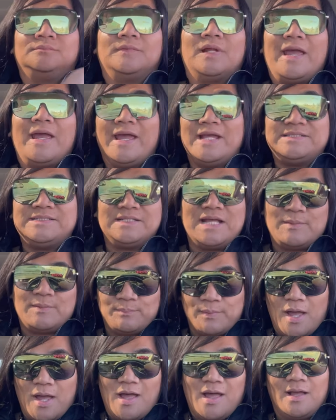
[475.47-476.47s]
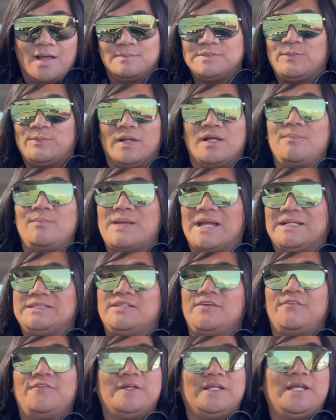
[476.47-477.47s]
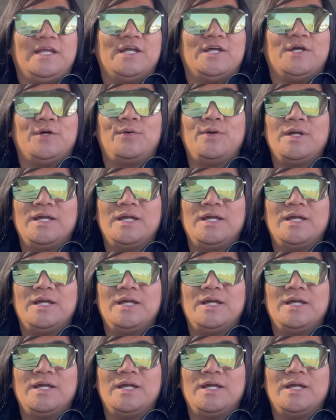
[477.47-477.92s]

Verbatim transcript: Hey slut bombs, welcome back to the video.